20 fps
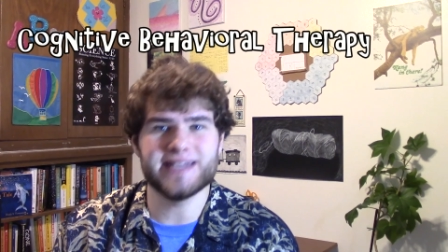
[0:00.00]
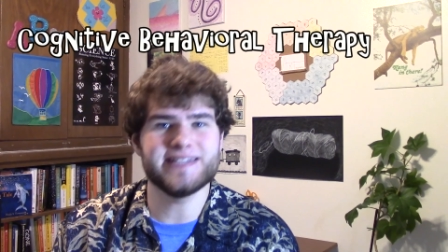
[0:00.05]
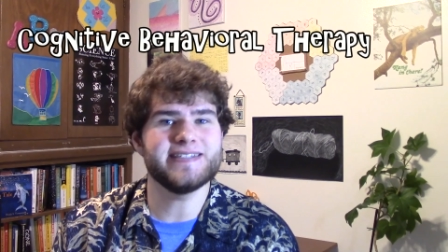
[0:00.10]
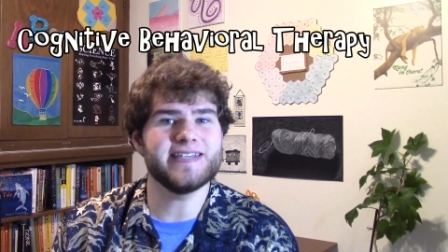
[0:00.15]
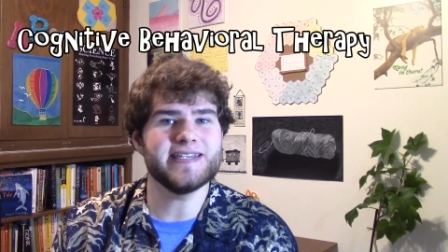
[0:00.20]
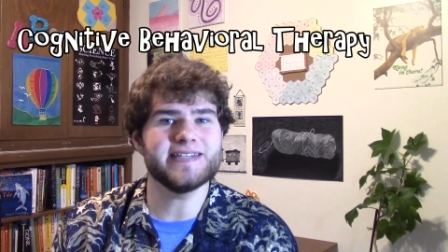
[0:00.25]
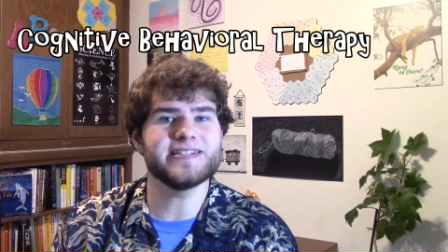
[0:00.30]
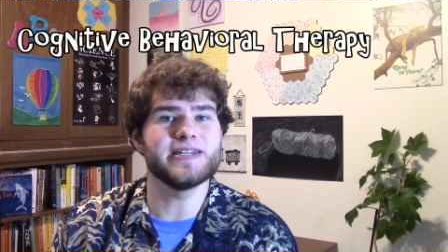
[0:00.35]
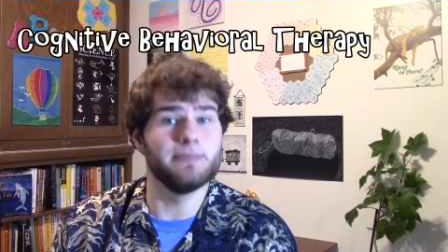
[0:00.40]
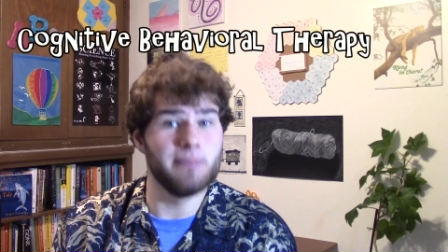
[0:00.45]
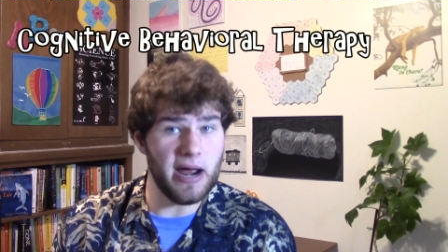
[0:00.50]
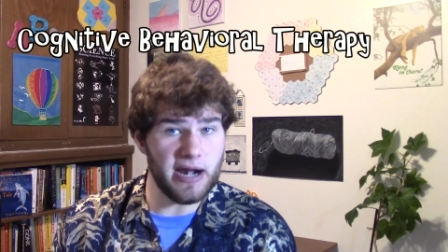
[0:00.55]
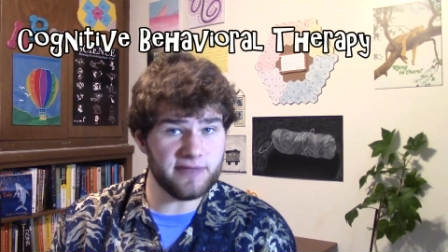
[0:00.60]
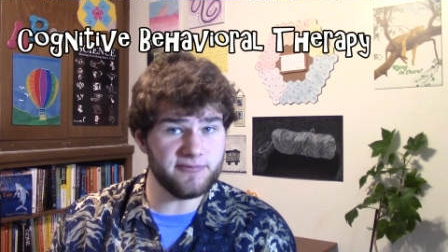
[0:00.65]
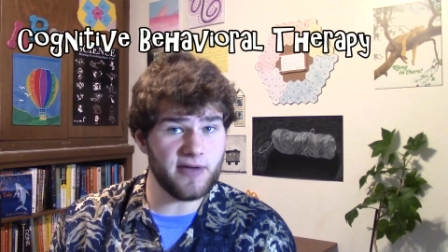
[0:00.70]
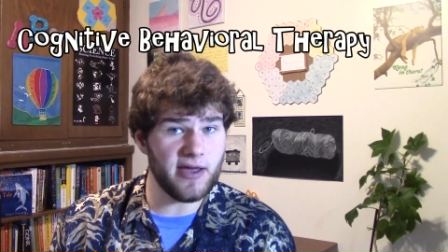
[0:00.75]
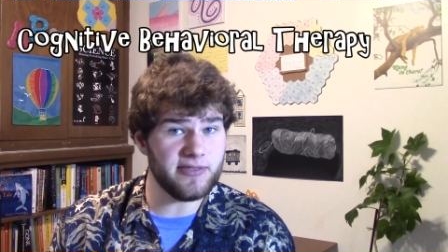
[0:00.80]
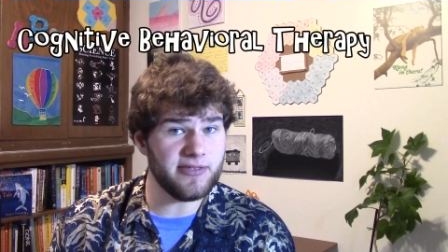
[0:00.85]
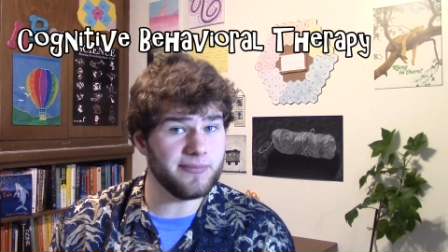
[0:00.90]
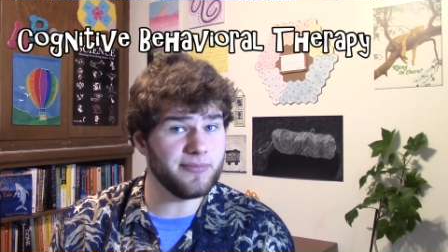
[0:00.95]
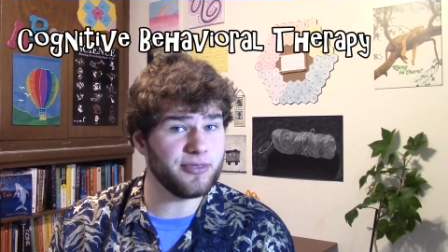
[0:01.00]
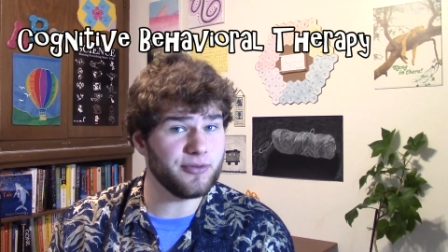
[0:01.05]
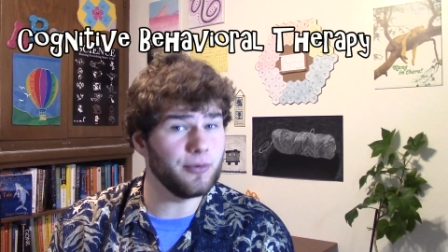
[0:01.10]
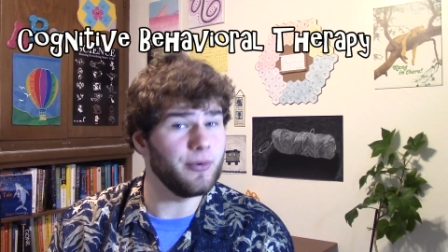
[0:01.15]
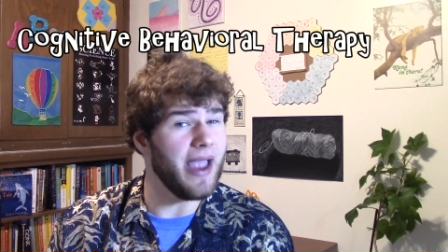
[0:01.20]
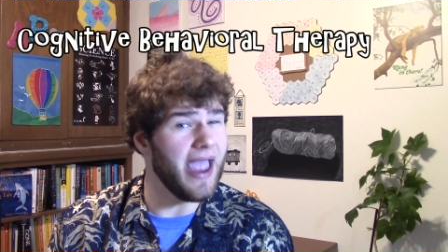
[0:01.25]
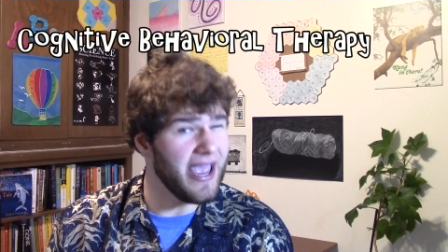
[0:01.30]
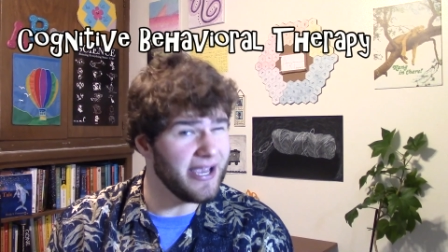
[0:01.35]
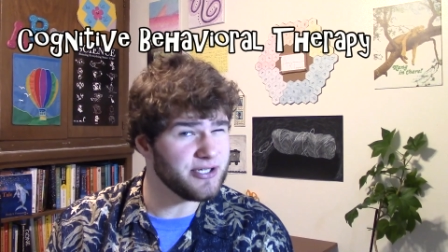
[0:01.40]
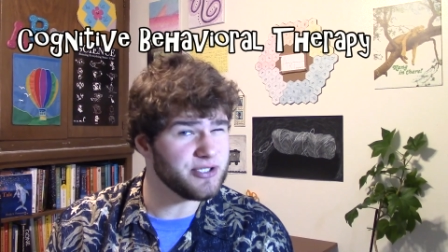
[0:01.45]
and seeks to modify them
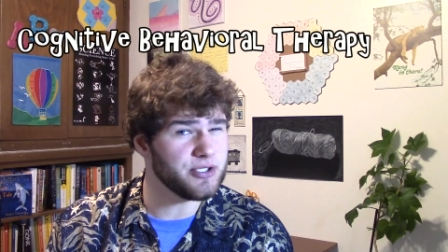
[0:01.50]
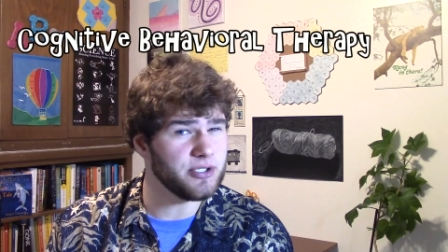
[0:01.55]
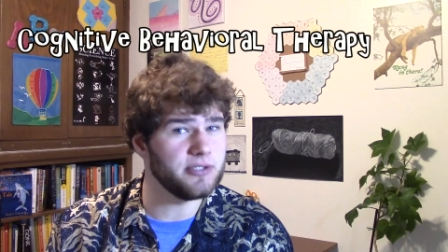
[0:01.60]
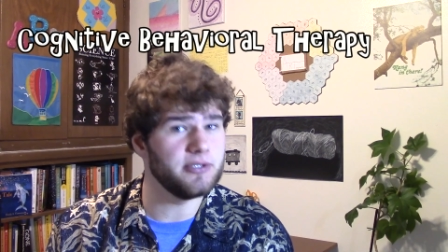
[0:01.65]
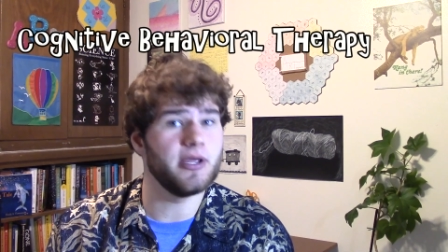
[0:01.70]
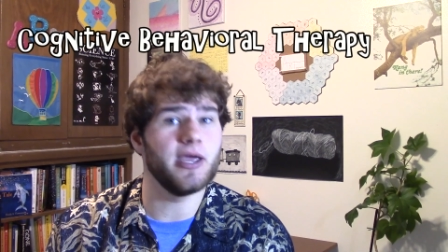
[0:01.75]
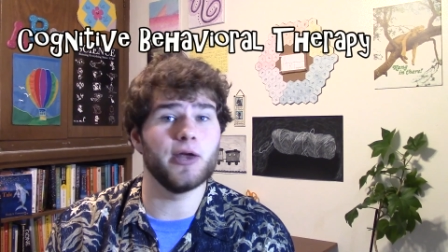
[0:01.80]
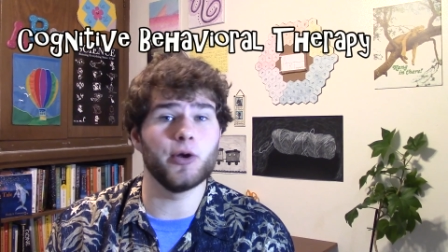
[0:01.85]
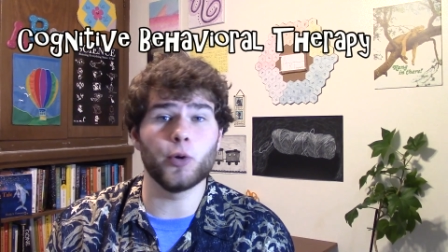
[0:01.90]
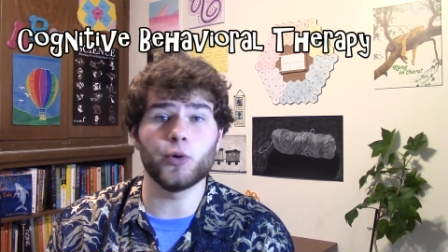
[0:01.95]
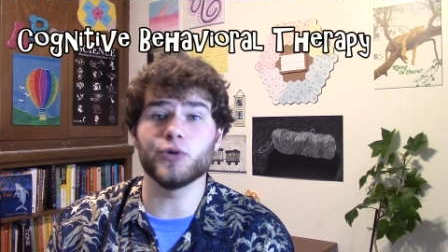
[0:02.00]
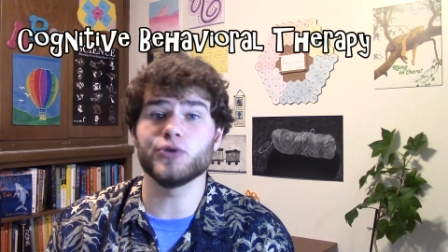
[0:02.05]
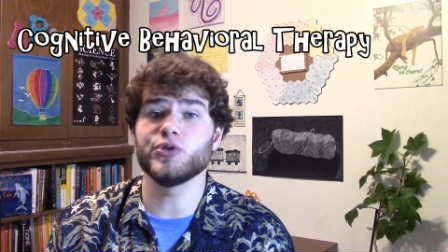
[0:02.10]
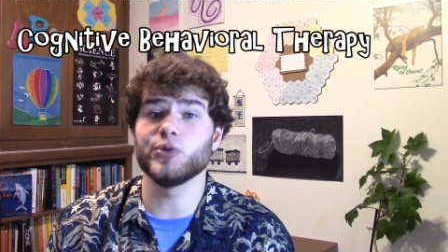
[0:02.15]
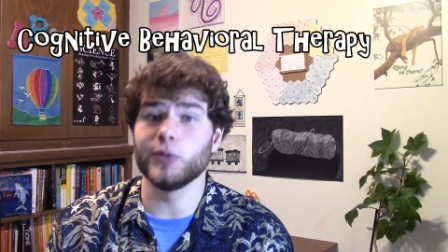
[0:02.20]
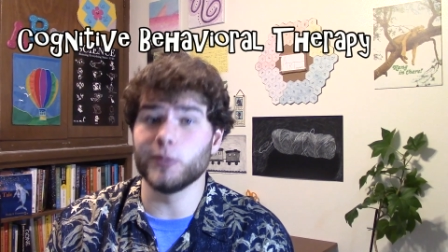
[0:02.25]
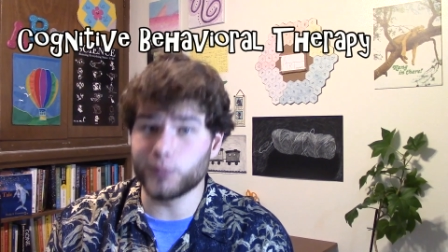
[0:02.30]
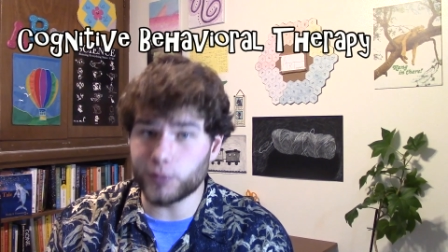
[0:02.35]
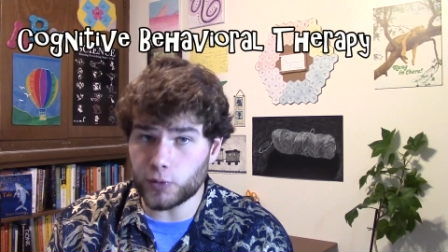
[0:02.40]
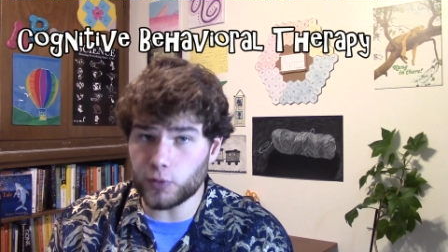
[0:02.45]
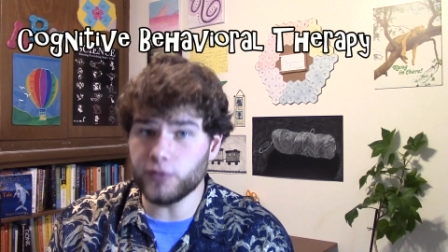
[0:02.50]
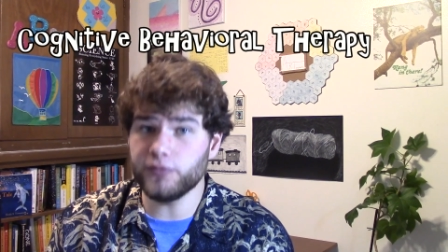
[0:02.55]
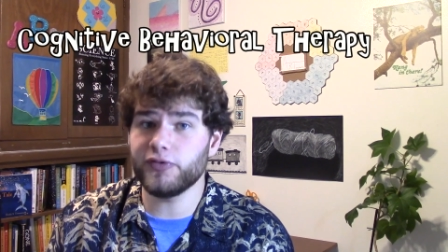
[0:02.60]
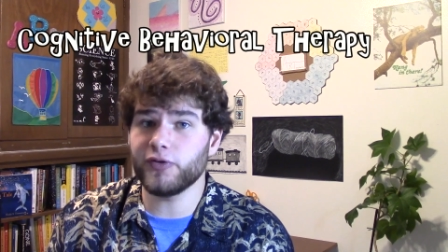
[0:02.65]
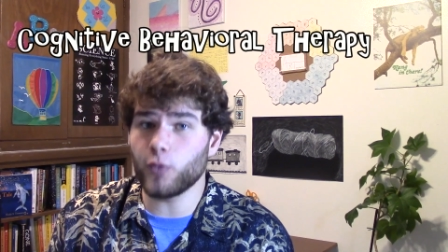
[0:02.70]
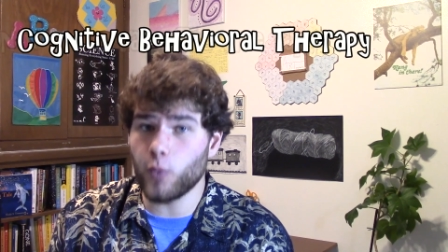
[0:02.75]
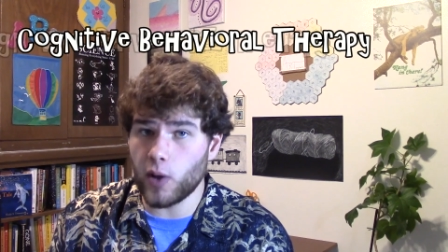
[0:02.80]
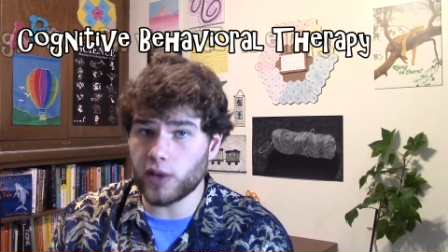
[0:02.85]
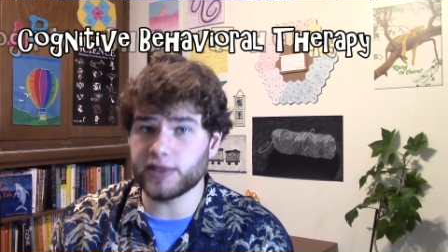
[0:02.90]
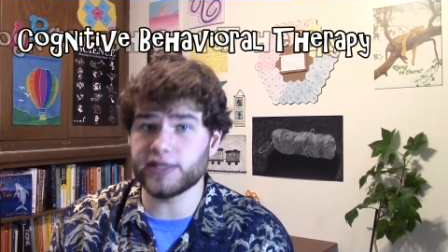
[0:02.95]
through action in order to improve
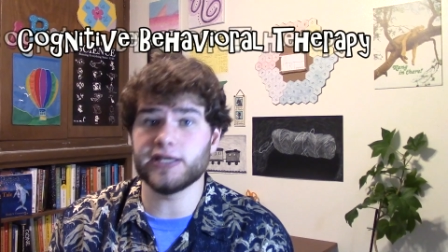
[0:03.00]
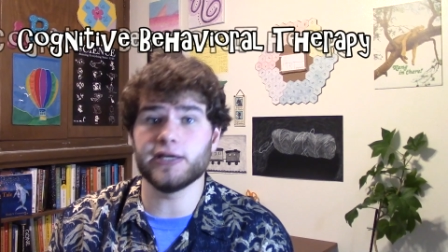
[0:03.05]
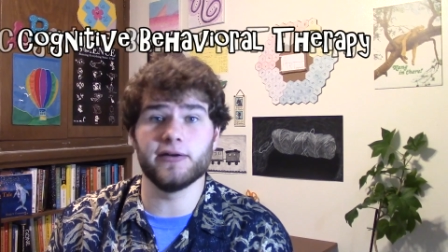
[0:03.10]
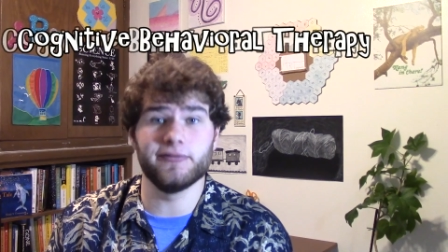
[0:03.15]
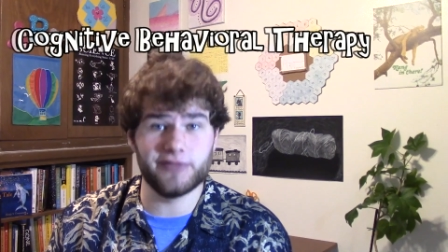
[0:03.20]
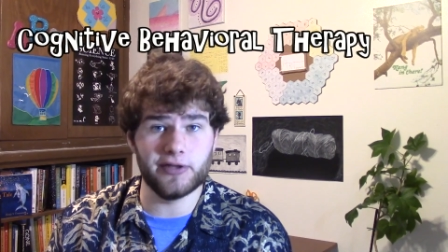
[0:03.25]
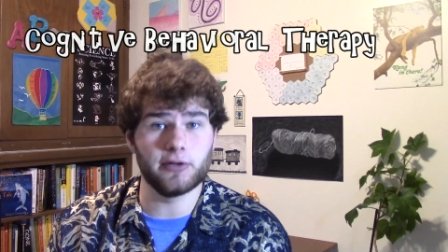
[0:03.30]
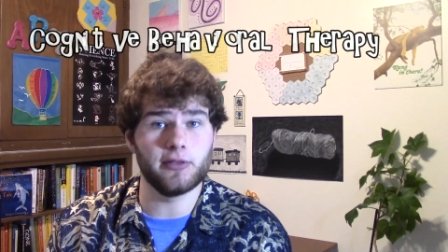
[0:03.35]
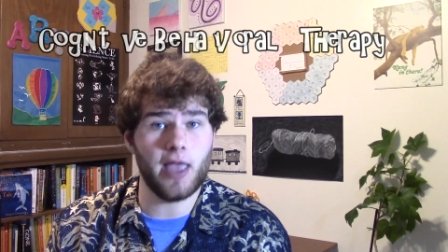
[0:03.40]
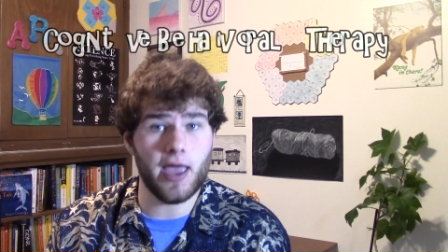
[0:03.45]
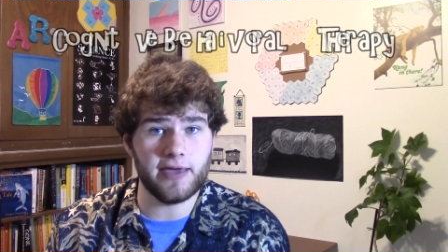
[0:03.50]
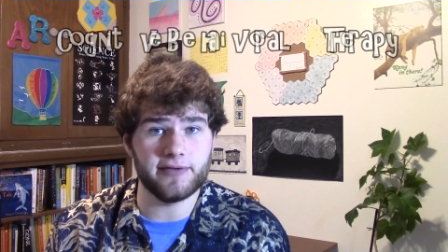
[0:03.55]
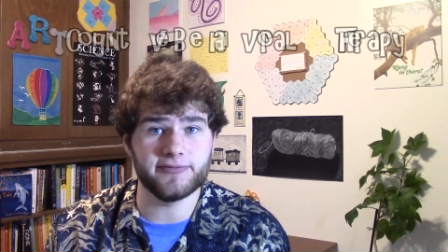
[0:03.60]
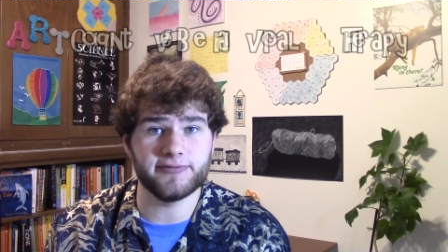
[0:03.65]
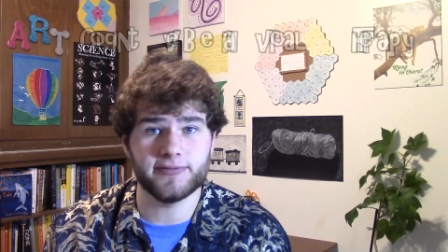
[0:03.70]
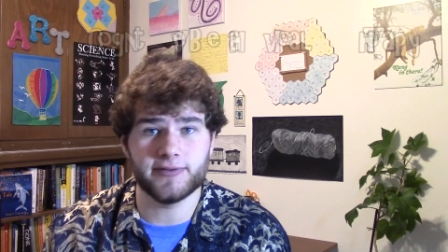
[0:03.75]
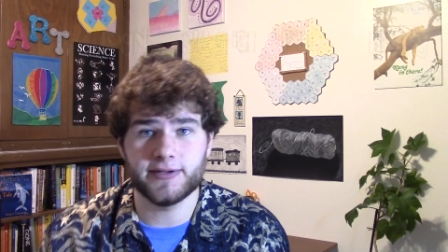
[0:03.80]
the quality of their life.